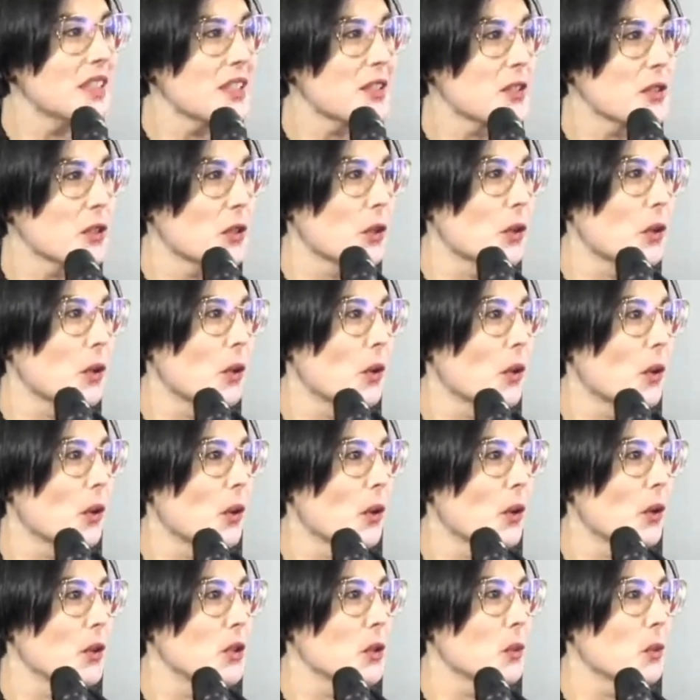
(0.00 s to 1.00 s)

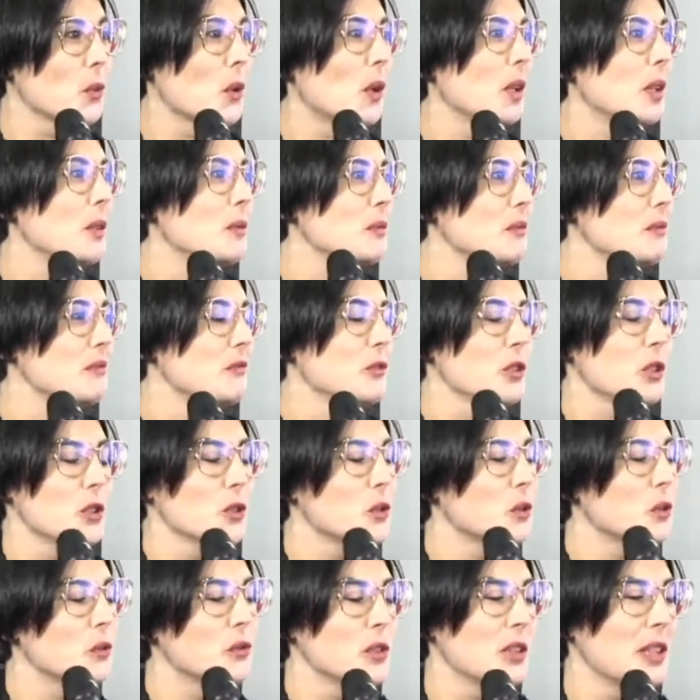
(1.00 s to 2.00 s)
So you
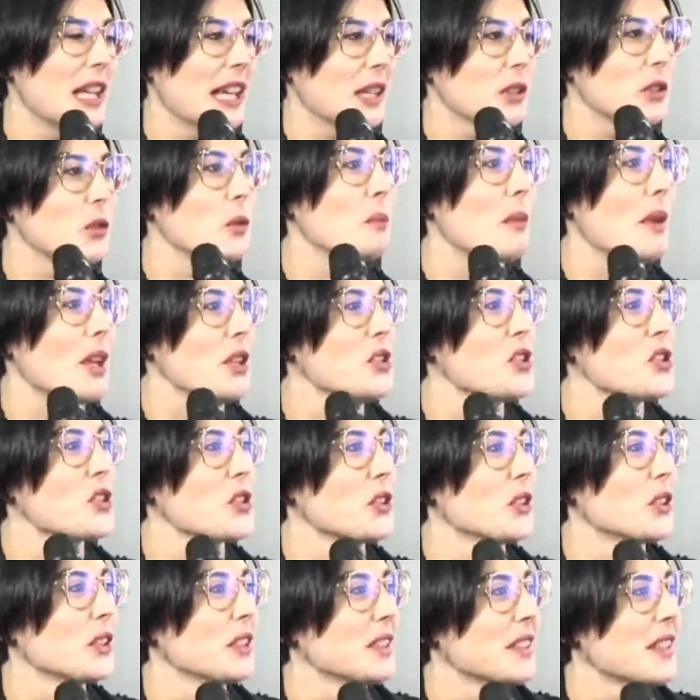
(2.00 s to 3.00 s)
would like to
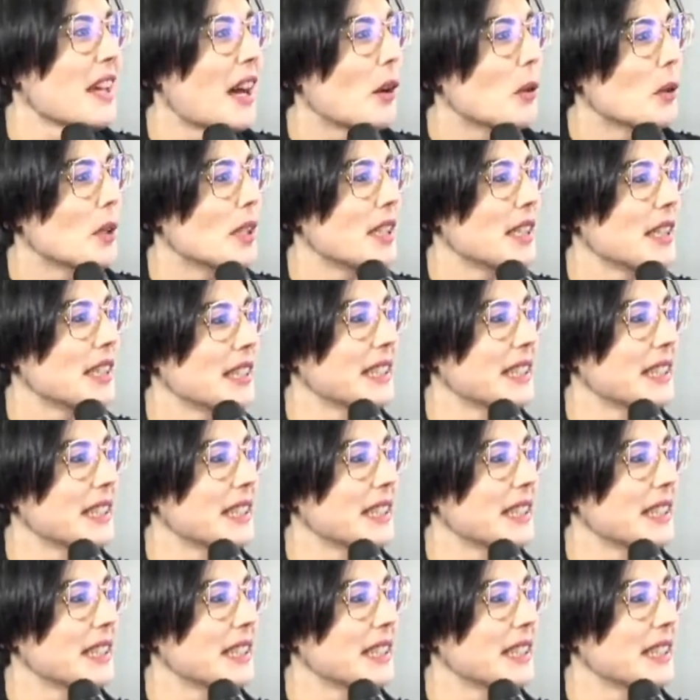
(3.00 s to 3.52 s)
mention our...